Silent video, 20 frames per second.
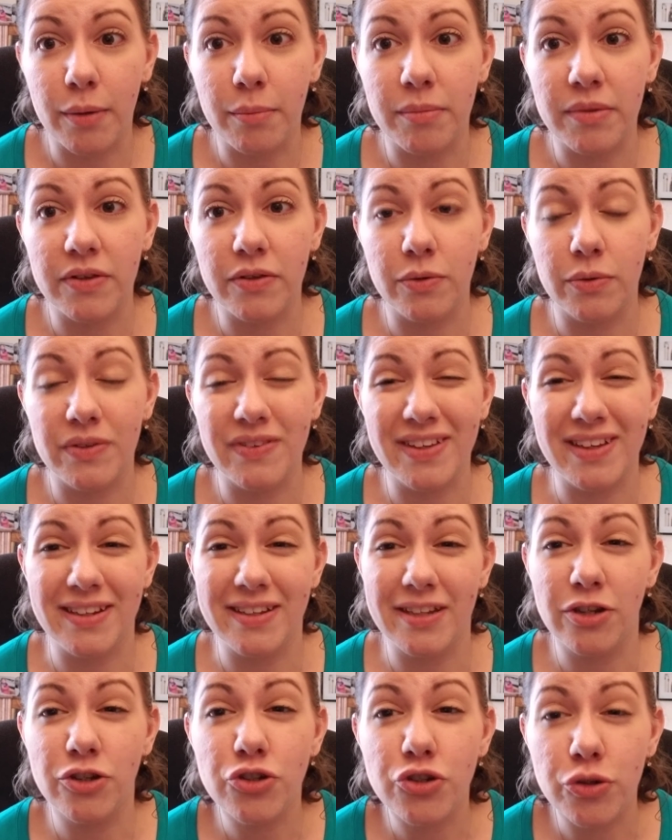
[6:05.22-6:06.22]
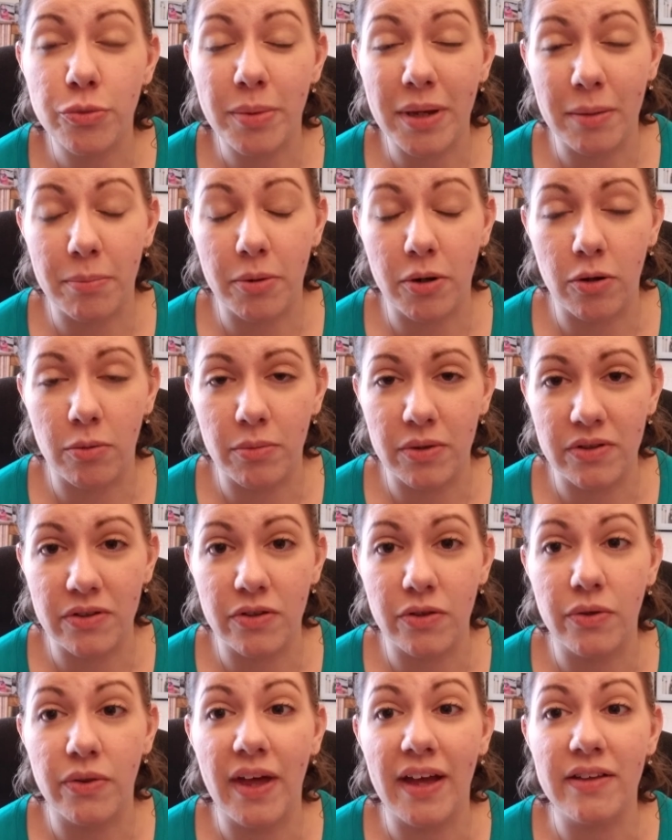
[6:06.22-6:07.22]
So it's like tissue paper almost.
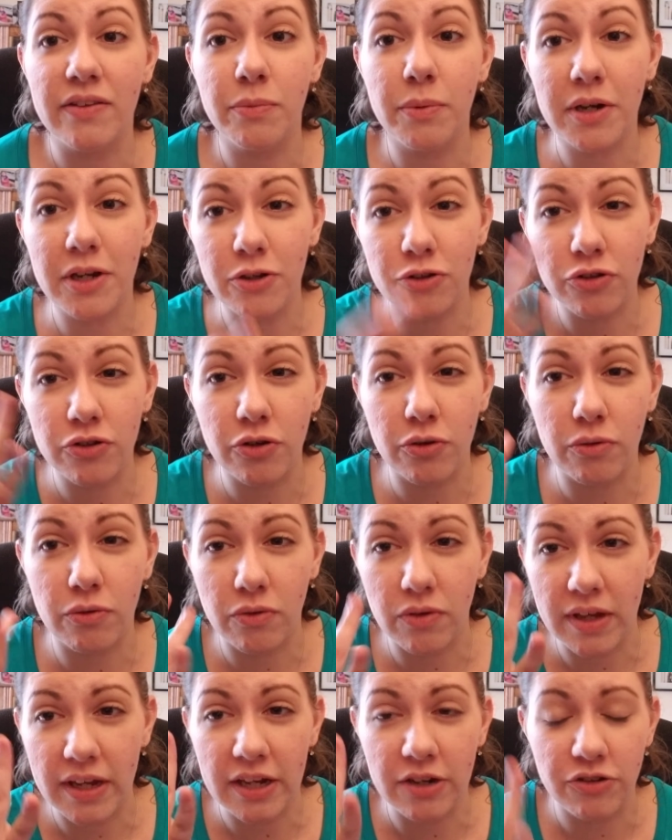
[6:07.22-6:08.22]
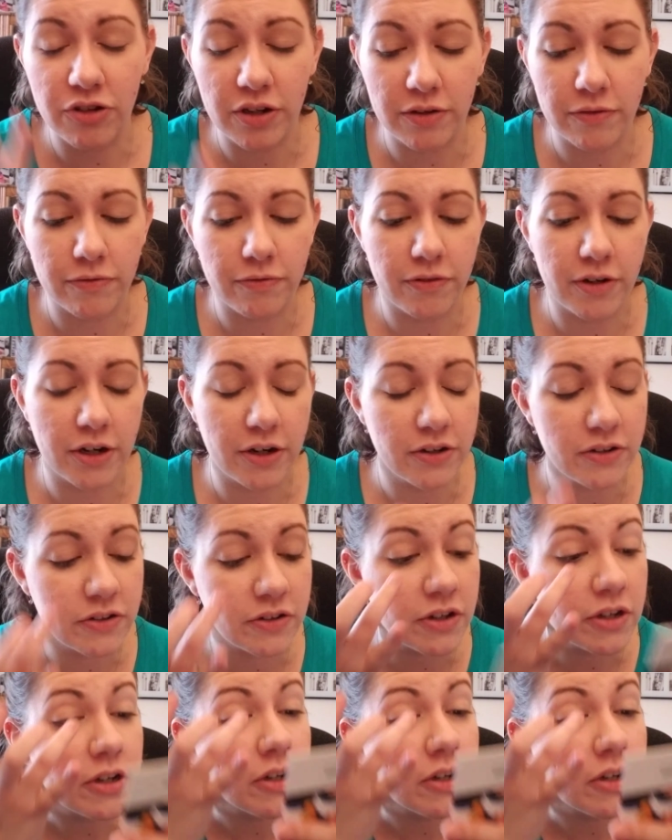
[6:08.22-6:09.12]
So that's where you show aging first.